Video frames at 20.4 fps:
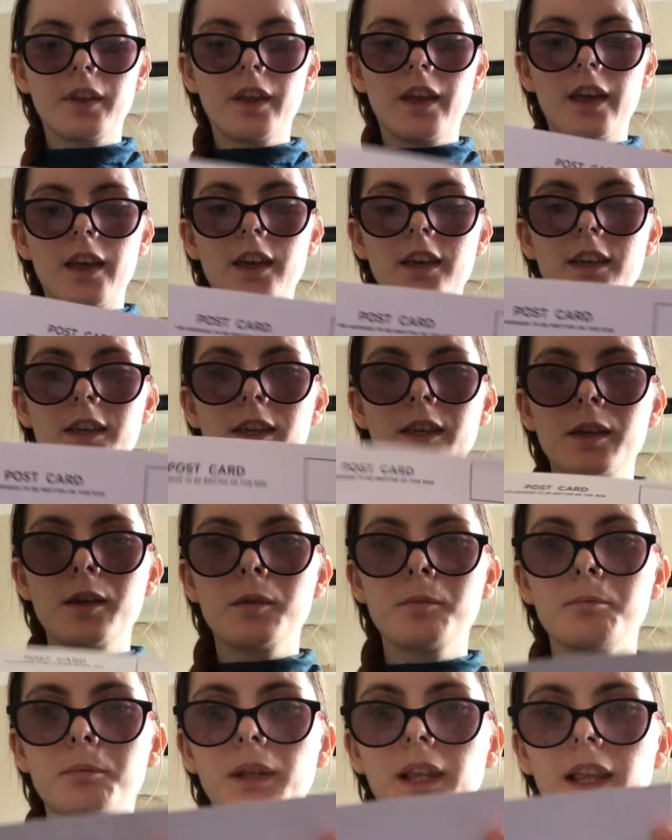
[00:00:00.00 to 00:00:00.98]
a
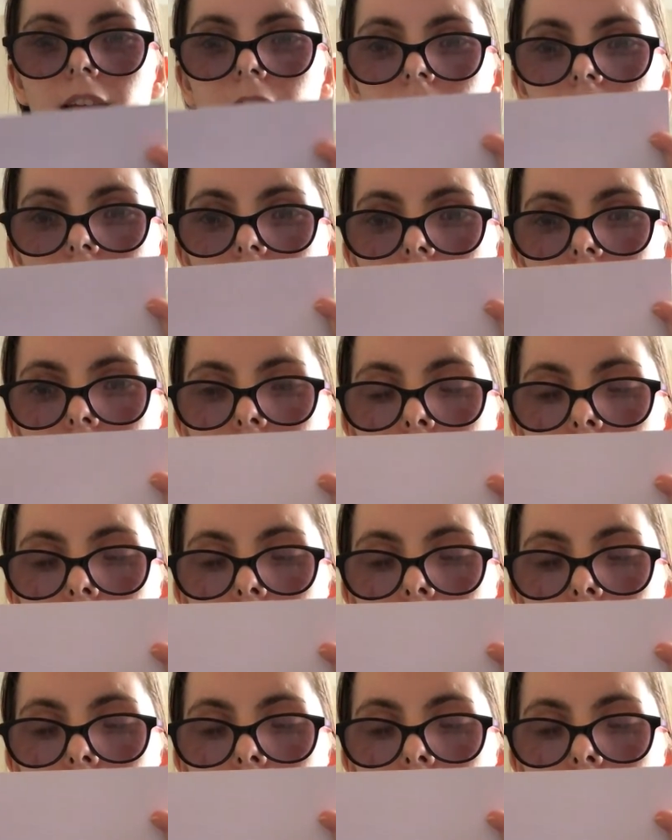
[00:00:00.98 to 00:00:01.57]
blank